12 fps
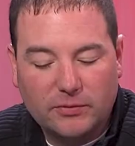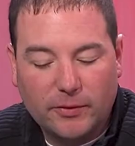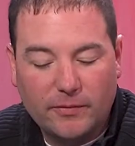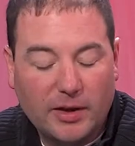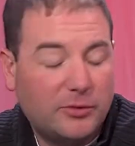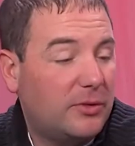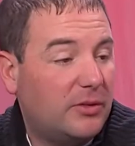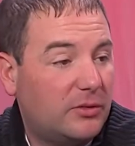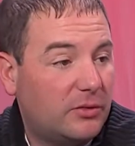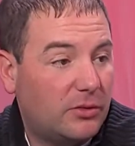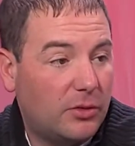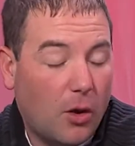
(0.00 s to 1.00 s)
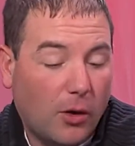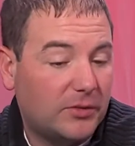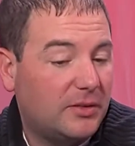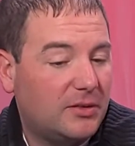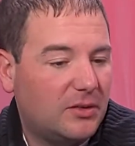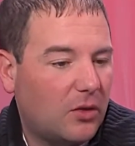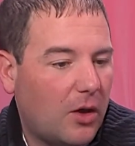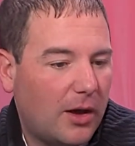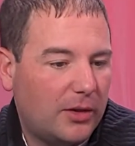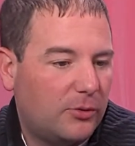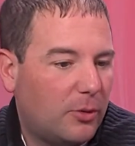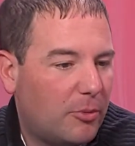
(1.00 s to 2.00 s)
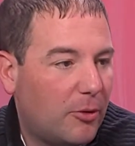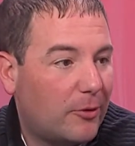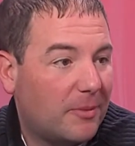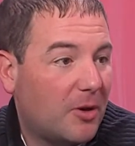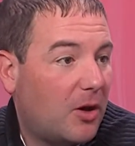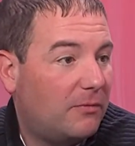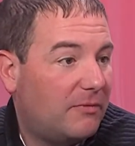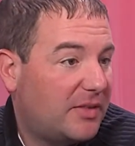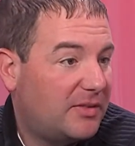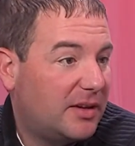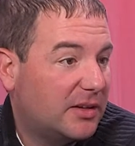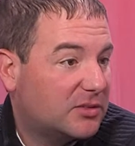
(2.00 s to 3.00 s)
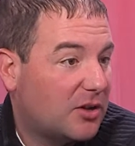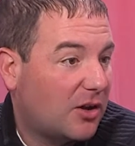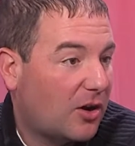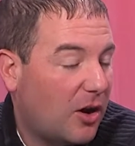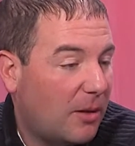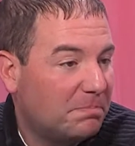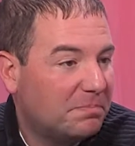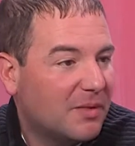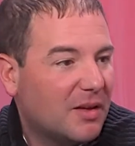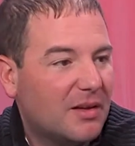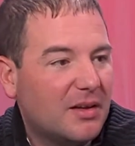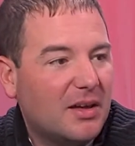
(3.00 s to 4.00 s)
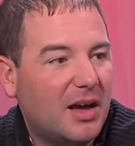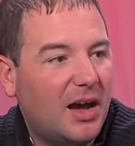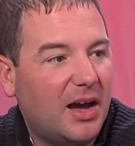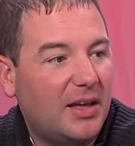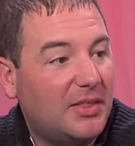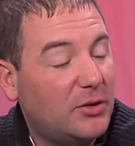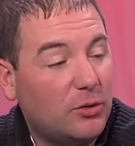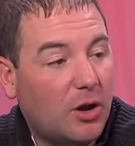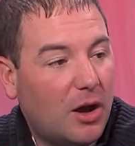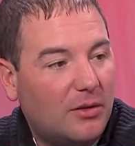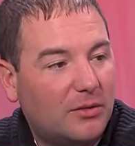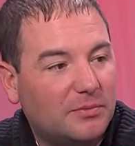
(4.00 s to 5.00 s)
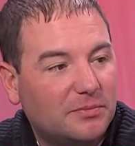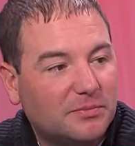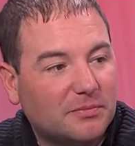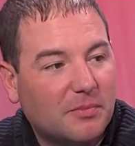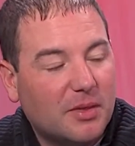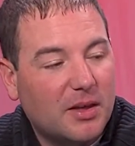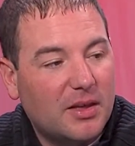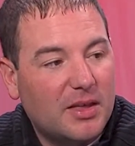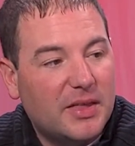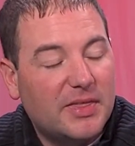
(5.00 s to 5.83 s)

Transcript: for veterans all season long through a program called VetTix.com. Uh, Is it just veterans?